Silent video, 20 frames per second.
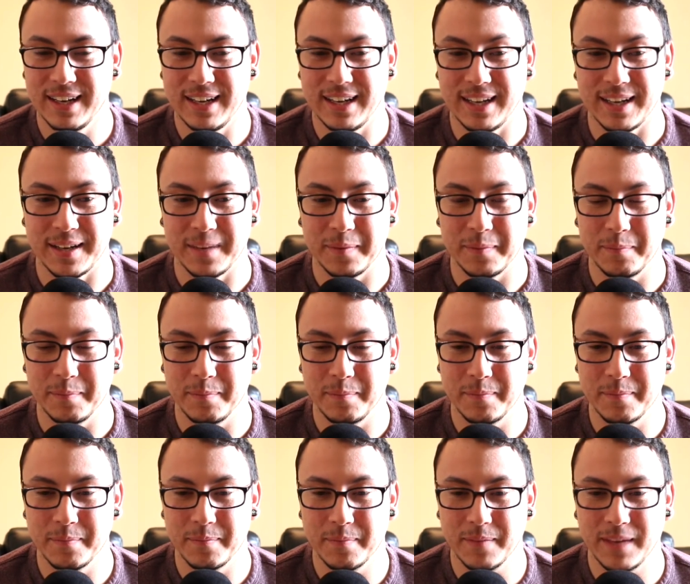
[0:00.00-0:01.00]
um,
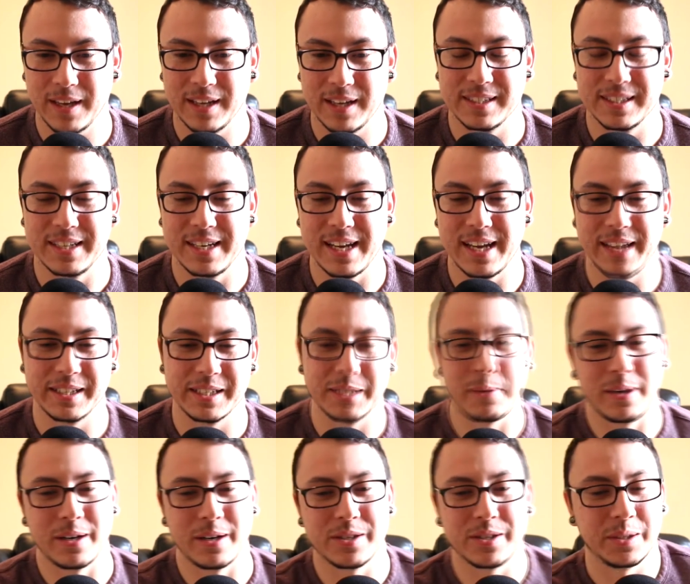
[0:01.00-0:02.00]
and today
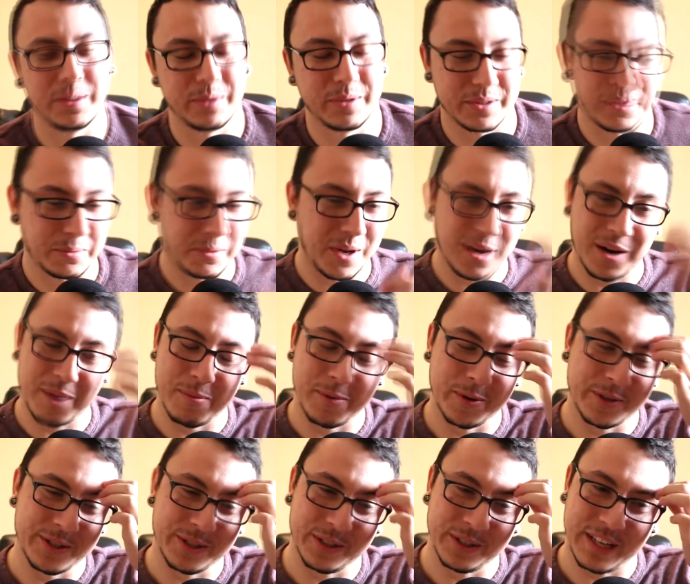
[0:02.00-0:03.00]
especially was an
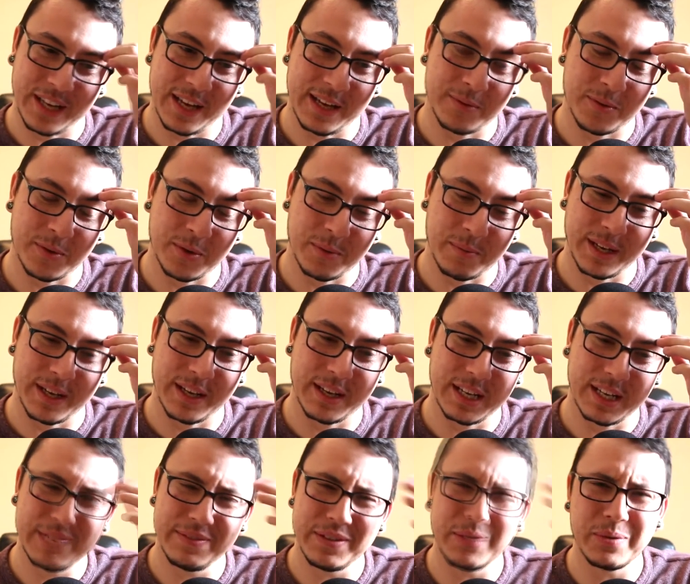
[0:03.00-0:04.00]
emotional day for
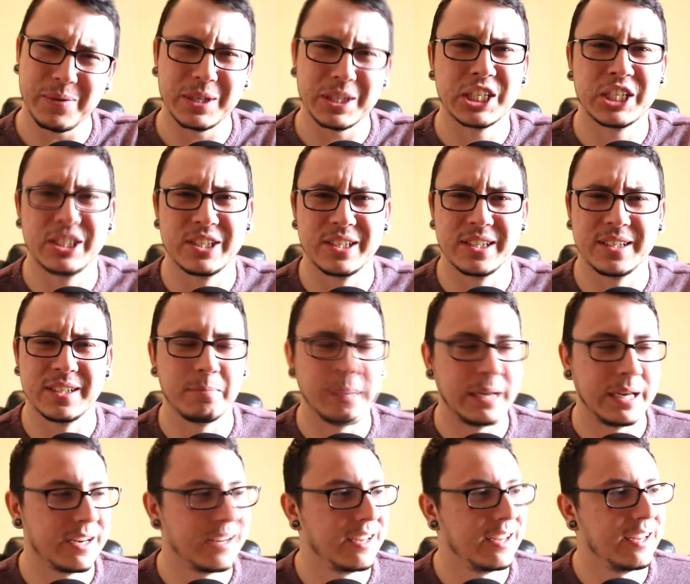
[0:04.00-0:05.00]
me, even though it shouldn't have
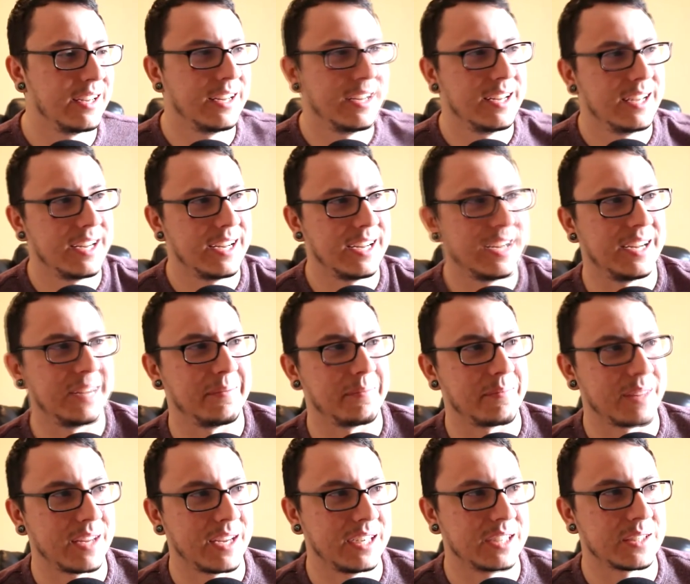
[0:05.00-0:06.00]
been.
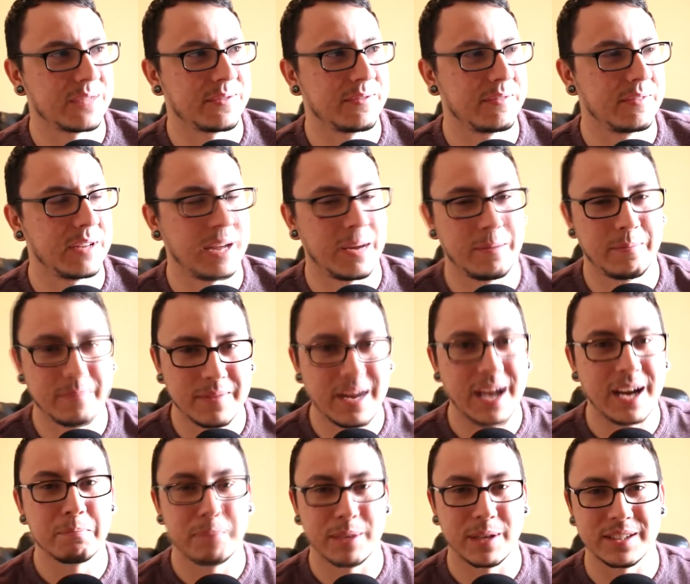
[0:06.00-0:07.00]
Um, I just
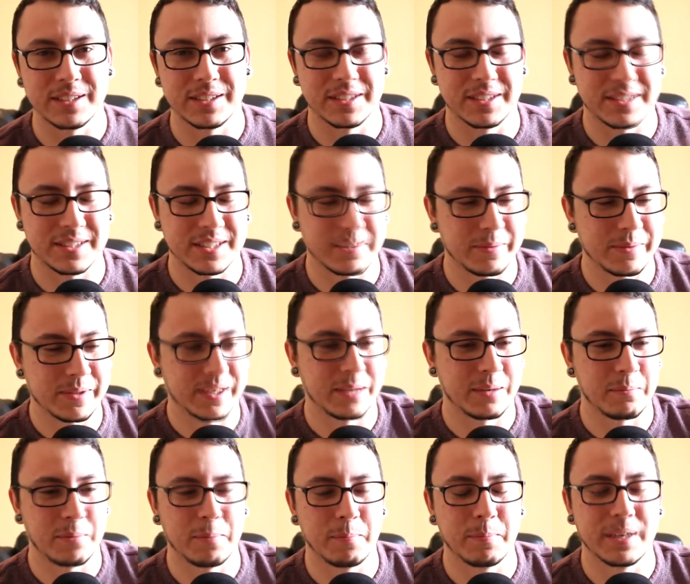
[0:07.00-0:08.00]
not because of the subs
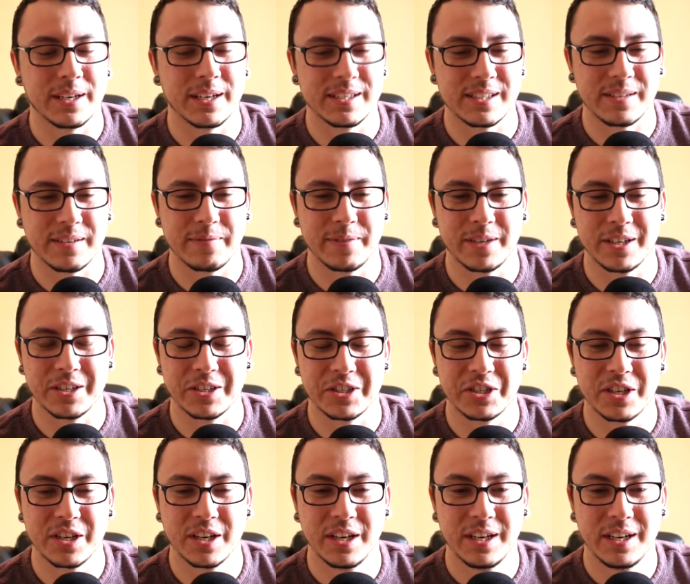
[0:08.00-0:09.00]
thing, but because I
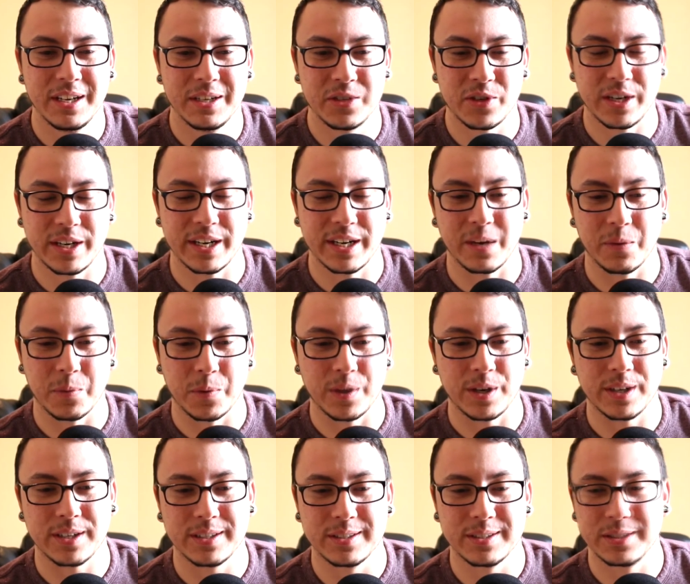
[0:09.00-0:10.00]
finished training at
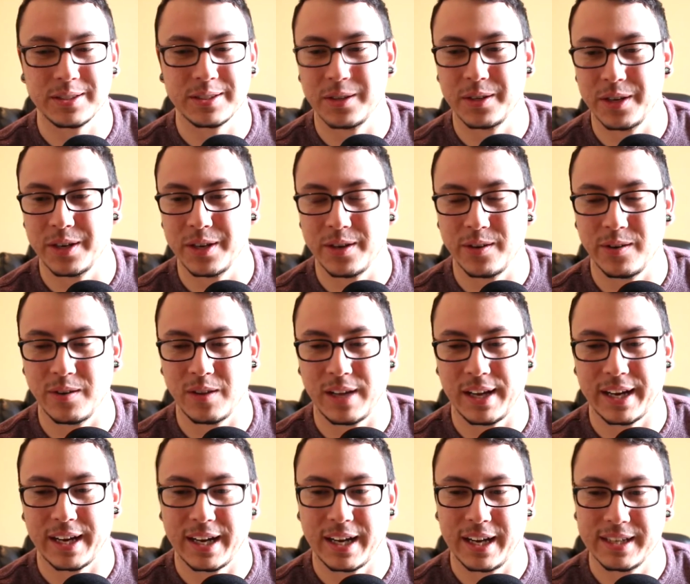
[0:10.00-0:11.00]
work, so you know,
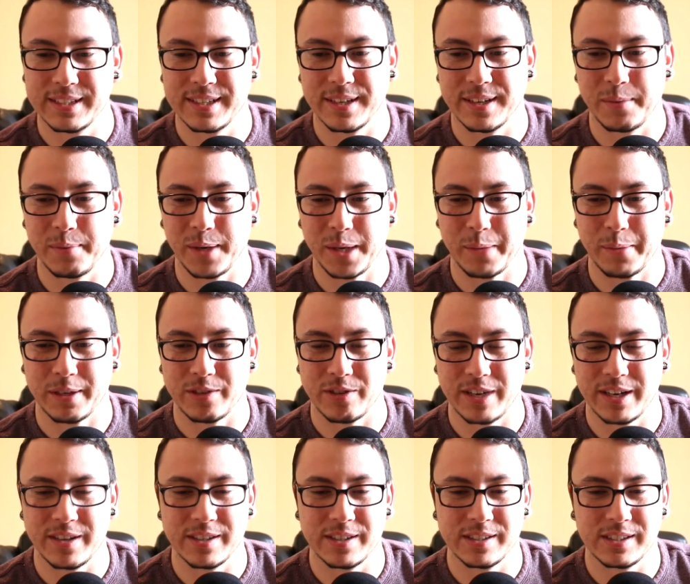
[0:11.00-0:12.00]
like I had to say goodbye to my
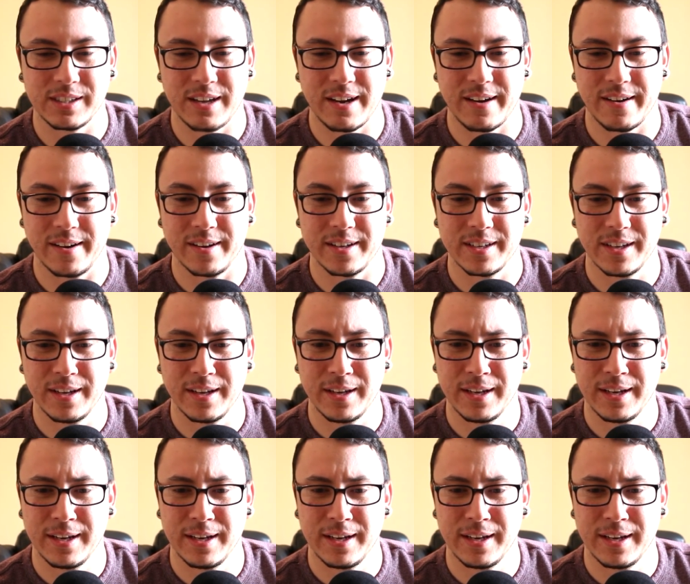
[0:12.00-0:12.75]
trainers, and